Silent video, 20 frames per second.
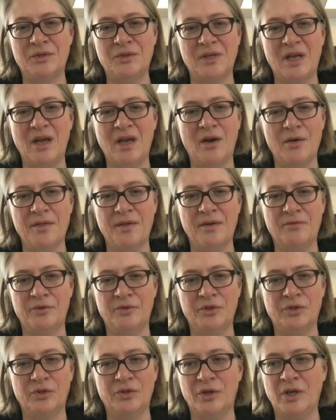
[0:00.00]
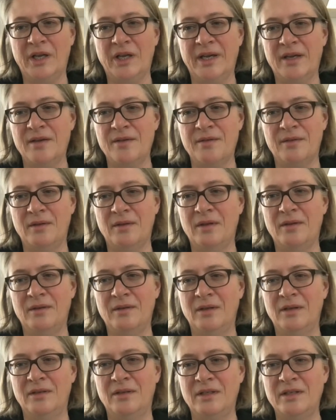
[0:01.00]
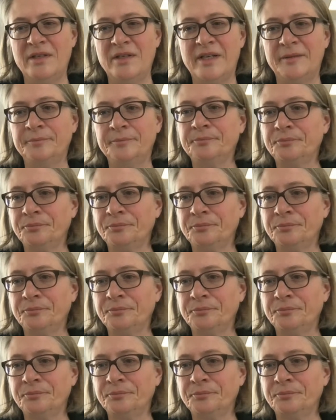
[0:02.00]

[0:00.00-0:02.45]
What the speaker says: say how they would look like in detail.